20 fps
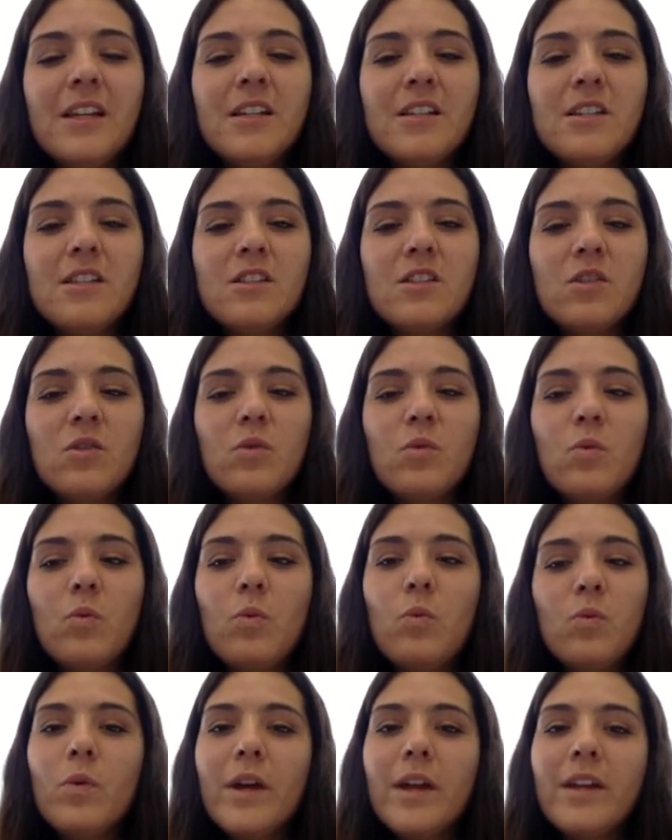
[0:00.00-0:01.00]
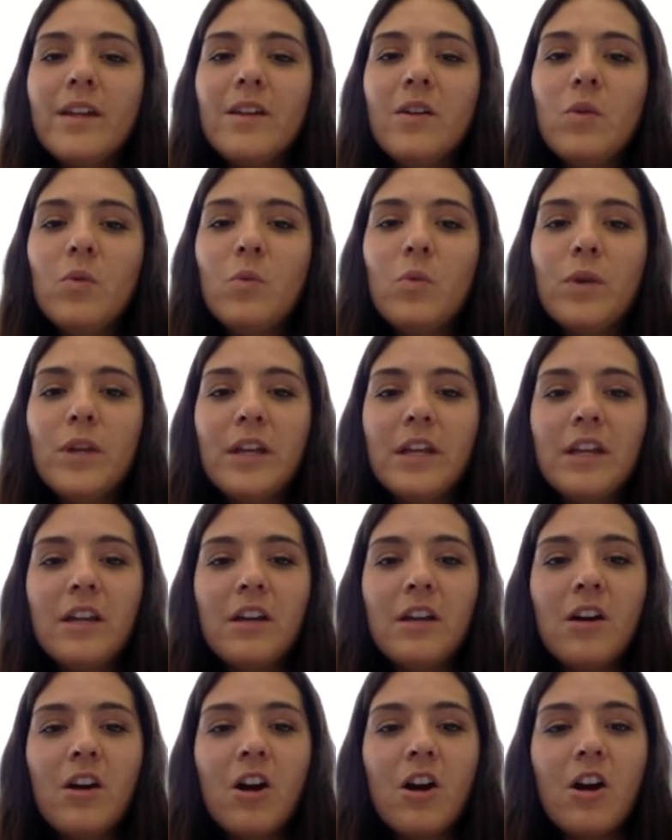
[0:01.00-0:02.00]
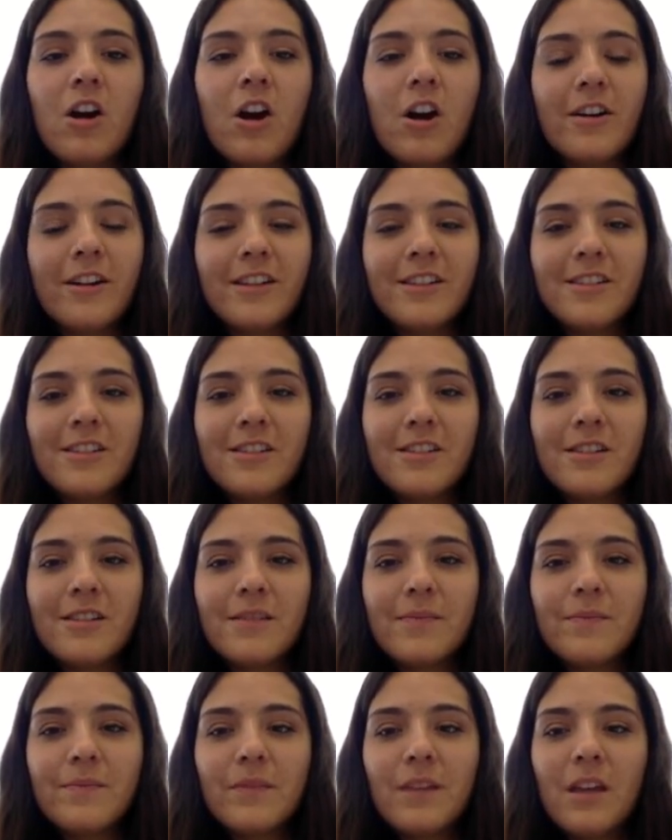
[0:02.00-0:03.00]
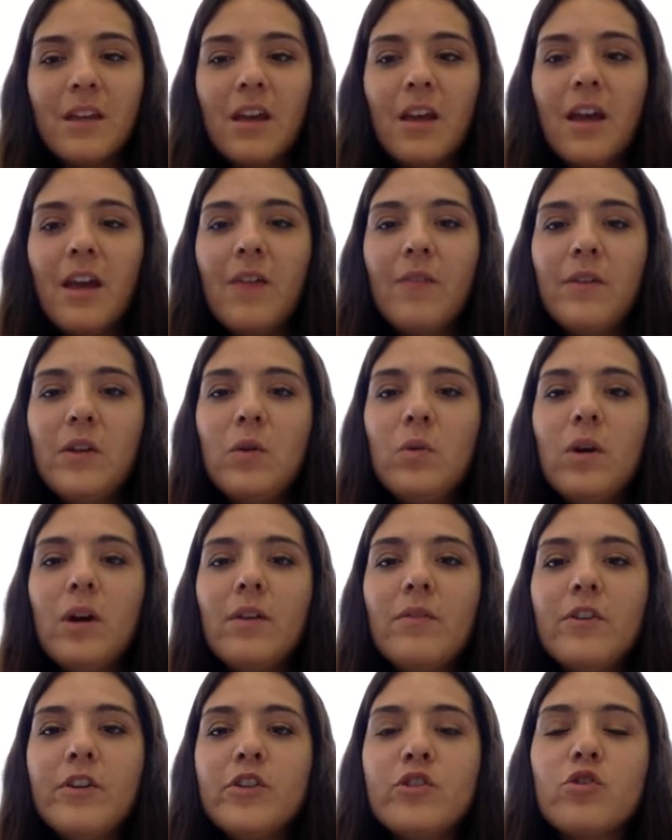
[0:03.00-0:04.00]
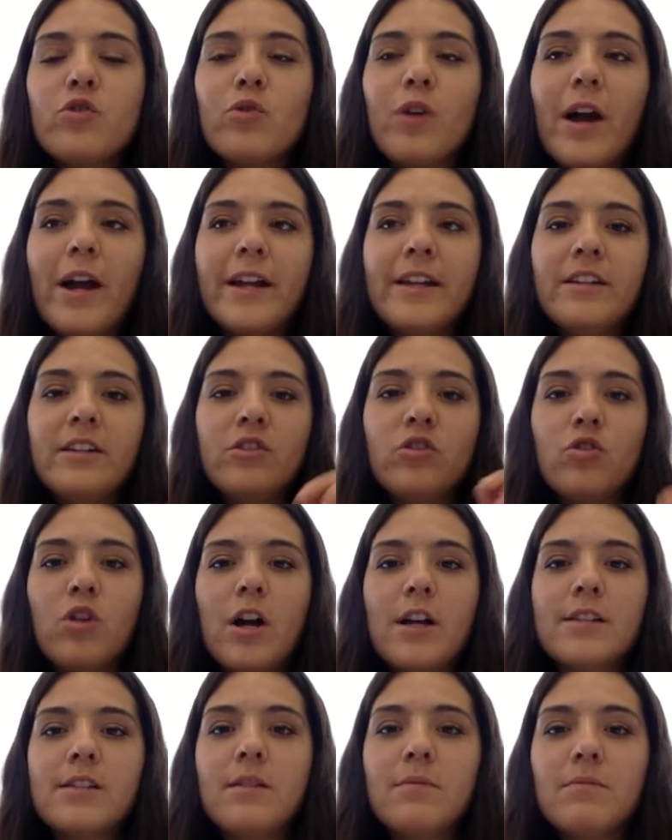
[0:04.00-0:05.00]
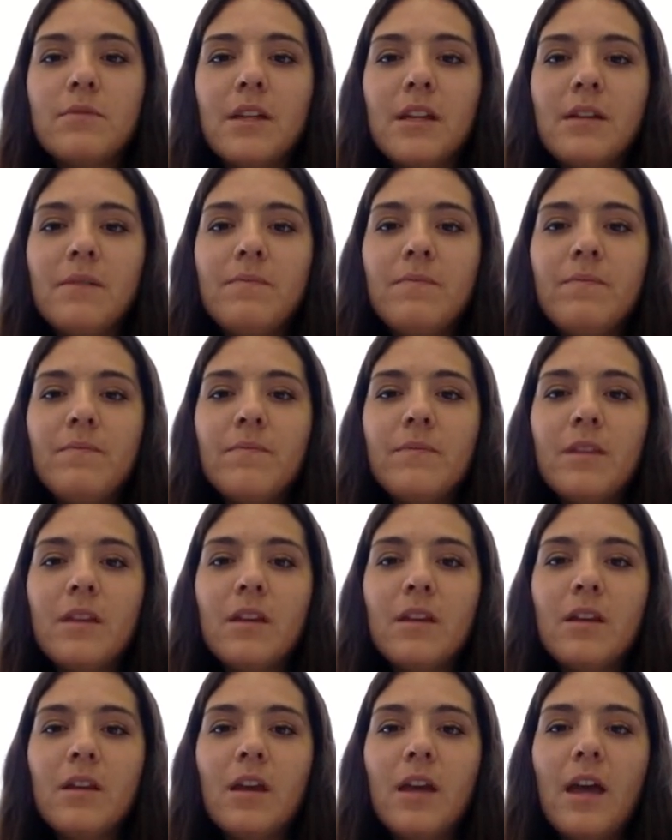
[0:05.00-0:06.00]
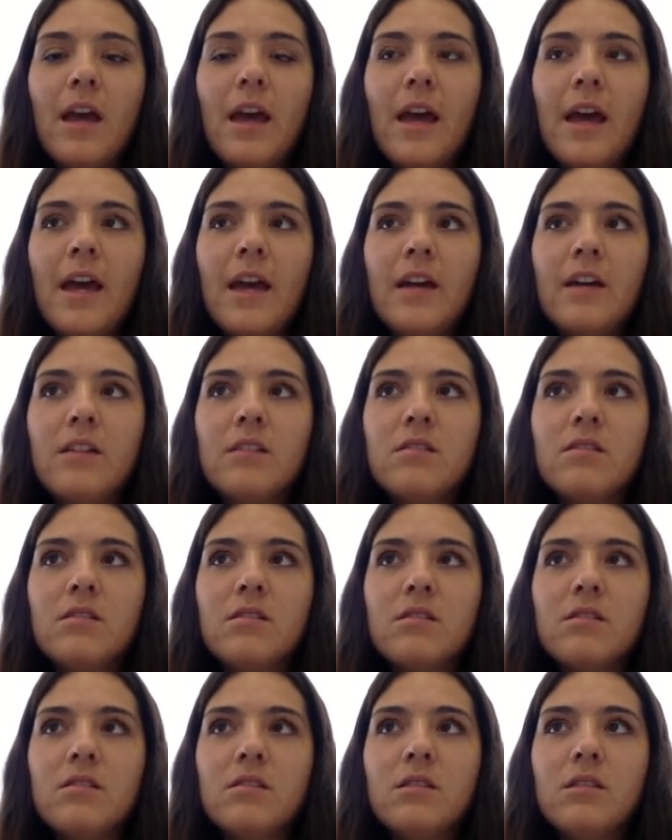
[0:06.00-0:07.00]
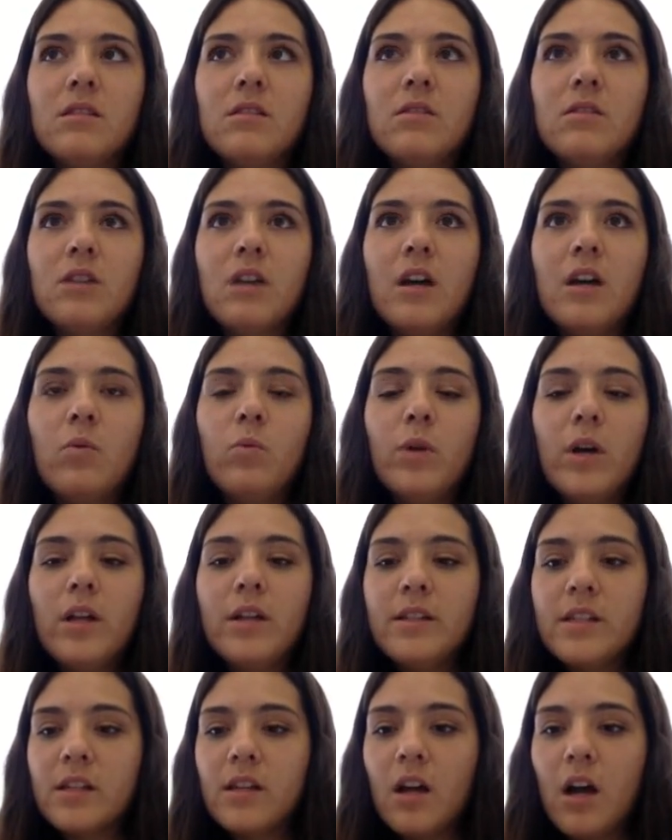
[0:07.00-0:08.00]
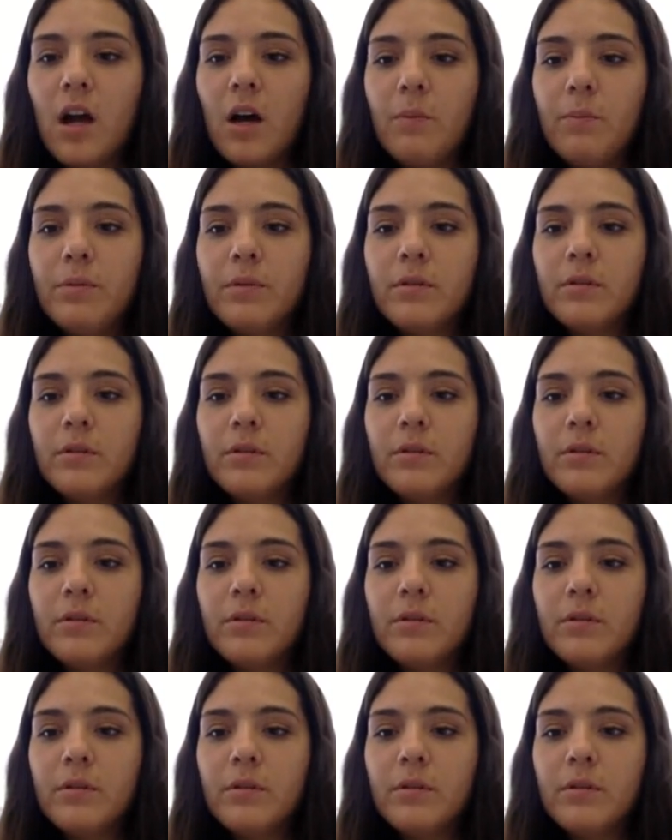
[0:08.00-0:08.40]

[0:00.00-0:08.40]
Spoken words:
So when we are artists, have you ever tried to draw something and you thought, well, it's a cup